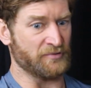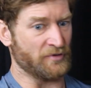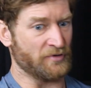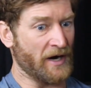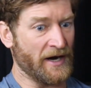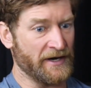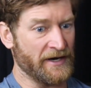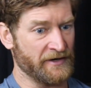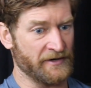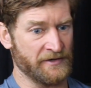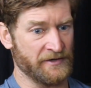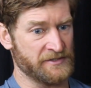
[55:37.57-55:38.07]

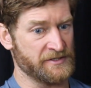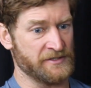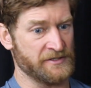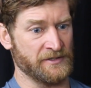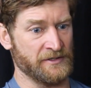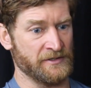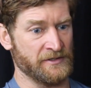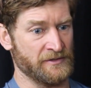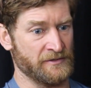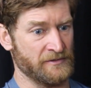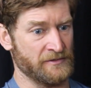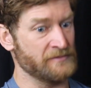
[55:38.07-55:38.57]
prior
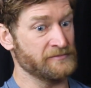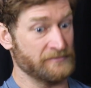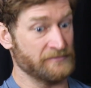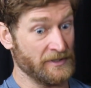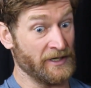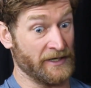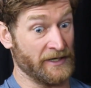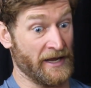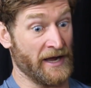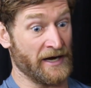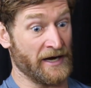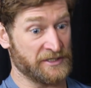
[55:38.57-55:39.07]
to
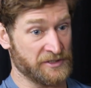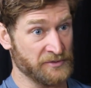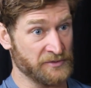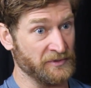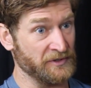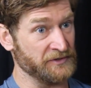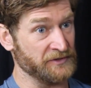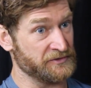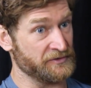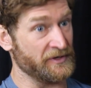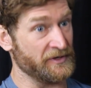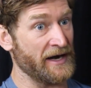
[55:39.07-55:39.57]
an
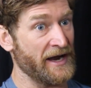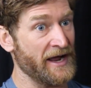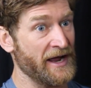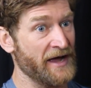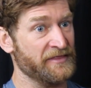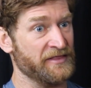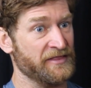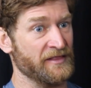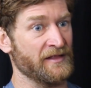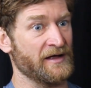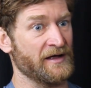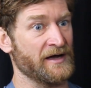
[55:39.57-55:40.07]
actual
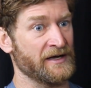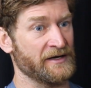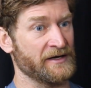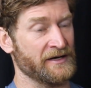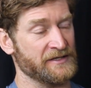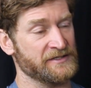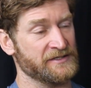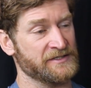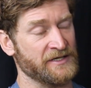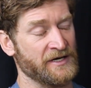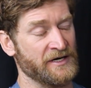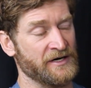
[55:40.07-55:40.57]
triathlon.
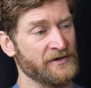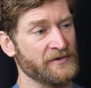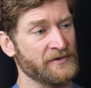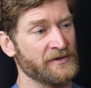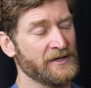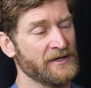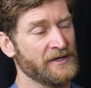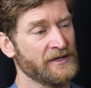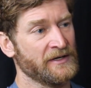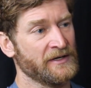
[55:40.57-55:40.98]
So,